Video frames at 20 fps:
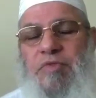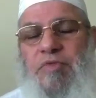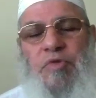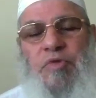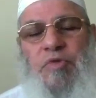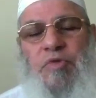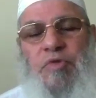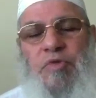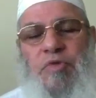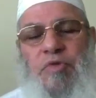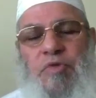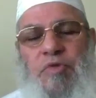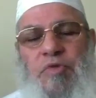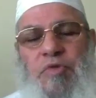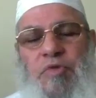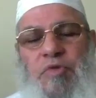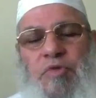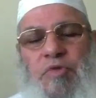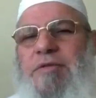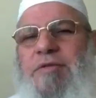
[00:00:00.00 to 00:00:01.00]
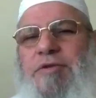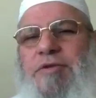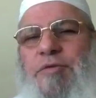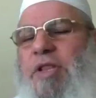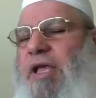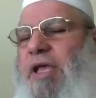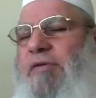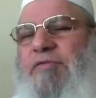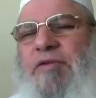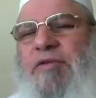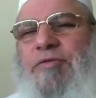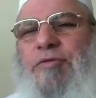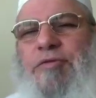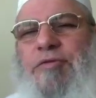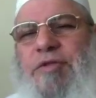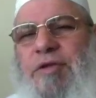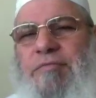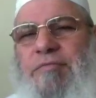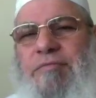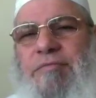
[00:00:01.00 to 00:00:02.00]
Don't worry about it. You will have the
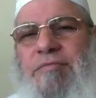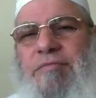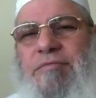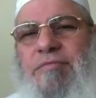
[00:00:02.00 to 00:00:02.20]
dunya.